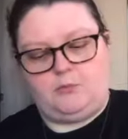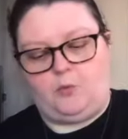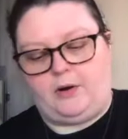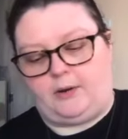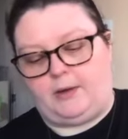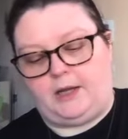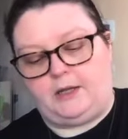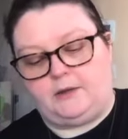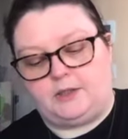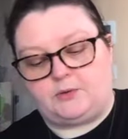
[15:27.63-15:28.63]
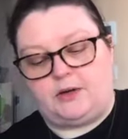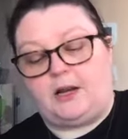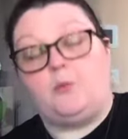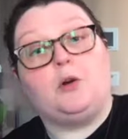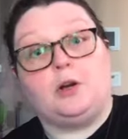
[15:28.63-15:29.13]
where am I in this right
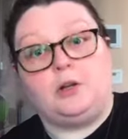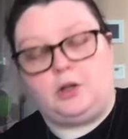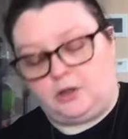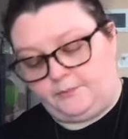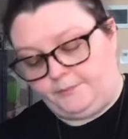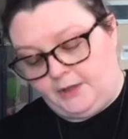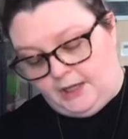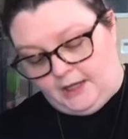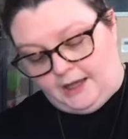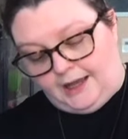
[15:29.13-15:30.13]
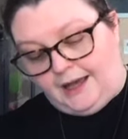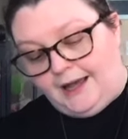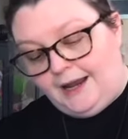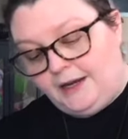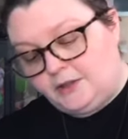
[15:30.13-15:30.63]
now? We're gonna look.
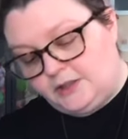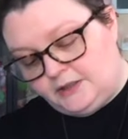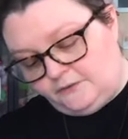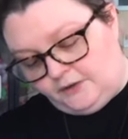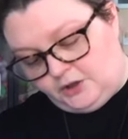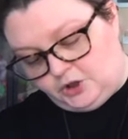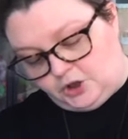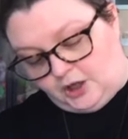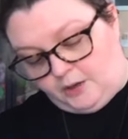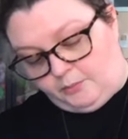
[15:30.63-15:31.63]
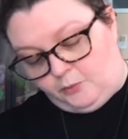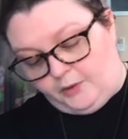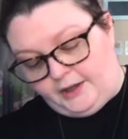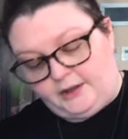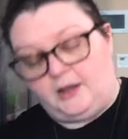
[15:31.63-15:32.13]
I just finished up
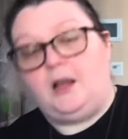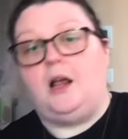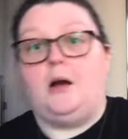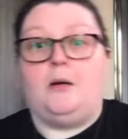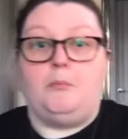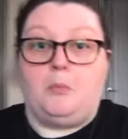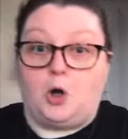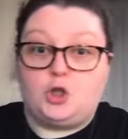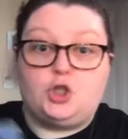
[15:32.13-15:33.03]
with March